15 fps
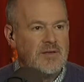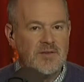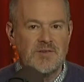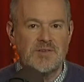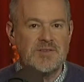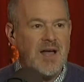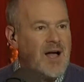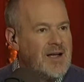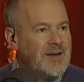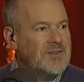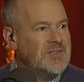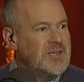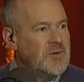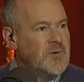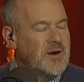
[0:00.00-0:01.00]
You're just not going to
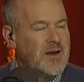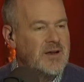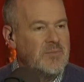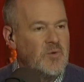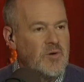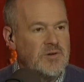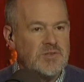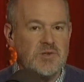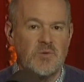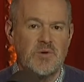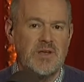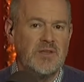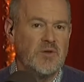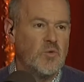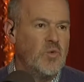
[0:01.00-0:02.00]
see one anymore. So
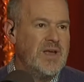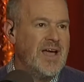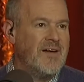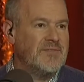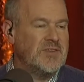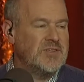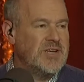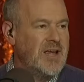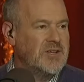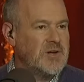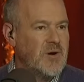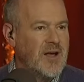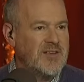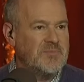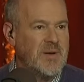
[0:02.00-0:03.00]
either we have to change
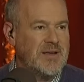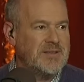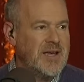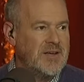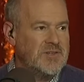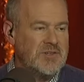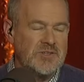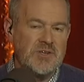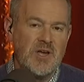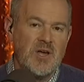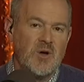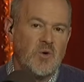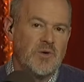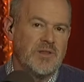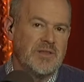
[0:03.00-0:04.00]
our expectations,
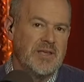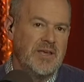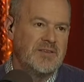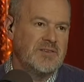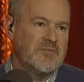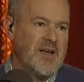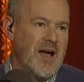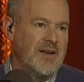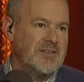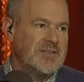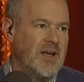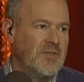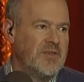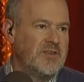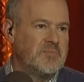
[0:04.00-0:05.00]
or the leagues have got to
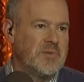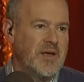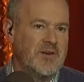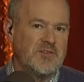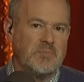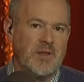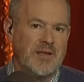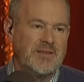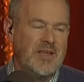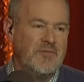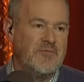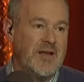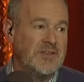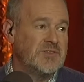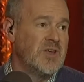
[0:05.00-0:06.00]
tell these players play
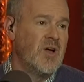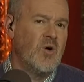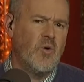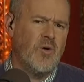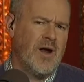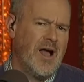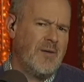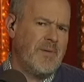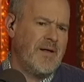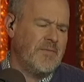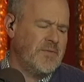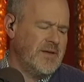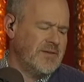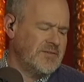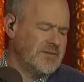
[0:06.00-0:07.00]
defense. Or how
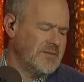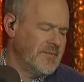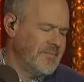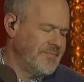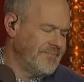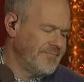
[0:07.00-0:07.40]
about this?